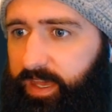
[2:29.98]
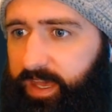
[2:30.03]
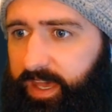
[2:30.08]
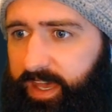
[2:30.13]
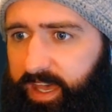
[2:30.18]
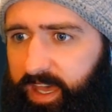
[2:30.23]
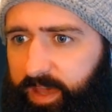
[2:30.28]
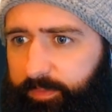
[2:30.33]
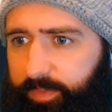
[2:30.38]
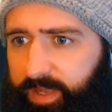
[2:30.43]

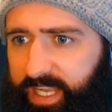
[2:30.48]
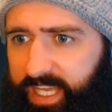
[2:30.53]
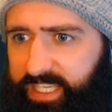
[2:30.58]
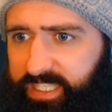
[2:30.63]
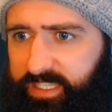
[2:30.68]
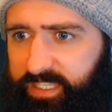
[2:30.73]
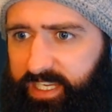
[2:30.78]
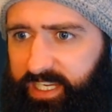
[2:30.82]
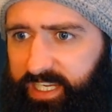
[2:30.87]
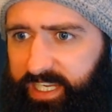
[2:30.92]

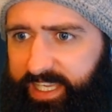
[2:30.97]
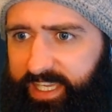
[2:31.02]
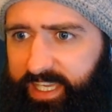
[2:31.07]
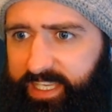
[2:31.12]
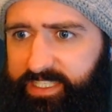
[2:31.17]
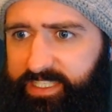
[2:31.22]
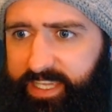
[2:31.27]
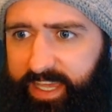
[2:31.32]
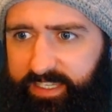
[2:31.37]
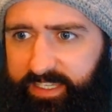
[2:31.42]
let's
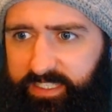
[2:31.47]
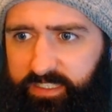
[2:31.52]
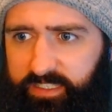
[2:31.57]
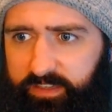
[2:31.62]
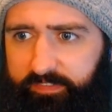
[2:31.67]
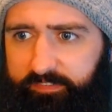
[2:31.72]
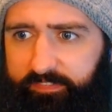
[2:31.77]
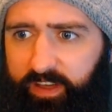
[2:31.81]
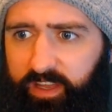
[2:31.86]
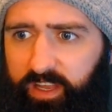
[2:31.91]
click
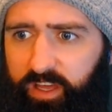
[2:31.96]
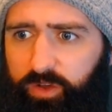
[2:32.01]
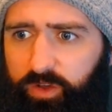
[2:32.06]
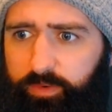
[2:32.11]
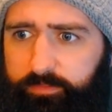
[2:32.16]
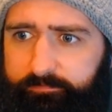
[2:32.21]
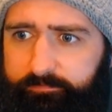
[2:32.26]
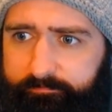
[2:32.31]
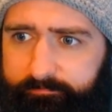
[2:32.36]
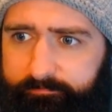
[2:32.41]
test follow.